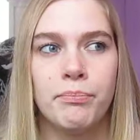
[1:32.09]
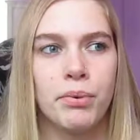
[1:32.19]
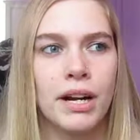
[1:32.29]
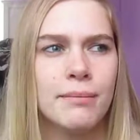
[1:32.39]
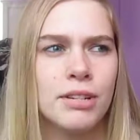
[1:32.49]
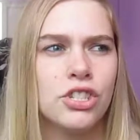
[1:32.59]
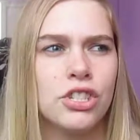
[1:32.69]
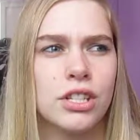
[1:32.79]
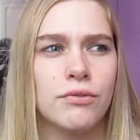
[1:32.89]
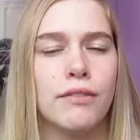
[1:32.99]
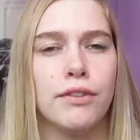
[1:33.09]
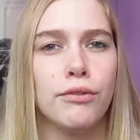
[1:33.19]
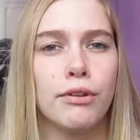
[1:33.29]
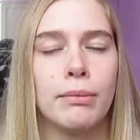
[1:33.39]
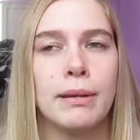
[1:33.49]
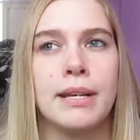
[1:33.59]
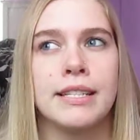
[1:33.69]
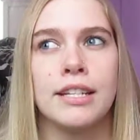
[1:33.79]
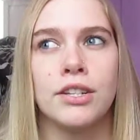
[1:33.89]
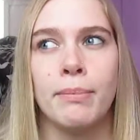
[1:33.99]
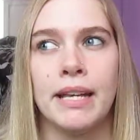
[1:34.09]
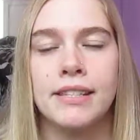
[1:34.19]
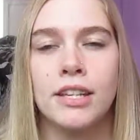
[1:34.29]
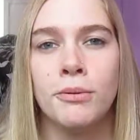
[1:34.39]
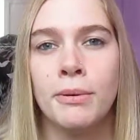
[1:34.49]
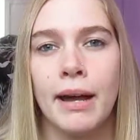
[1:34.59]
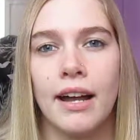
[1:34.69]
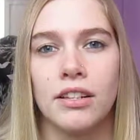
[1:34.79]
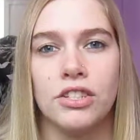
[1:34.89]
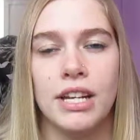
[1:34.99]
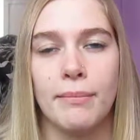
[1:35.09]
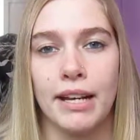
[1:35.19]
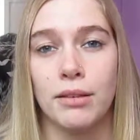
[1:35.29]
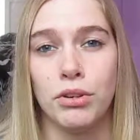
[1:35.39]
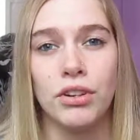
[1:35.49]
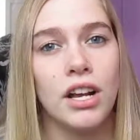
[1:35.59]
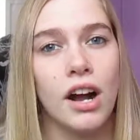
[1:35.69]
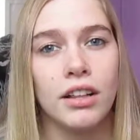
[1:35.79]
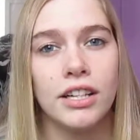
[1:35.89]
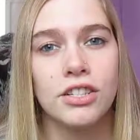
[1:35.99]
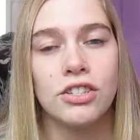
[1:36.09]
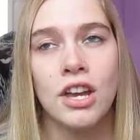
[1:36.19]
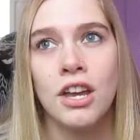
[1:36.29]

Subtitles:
pretty much just a review for me because I took basic human biology at my community college.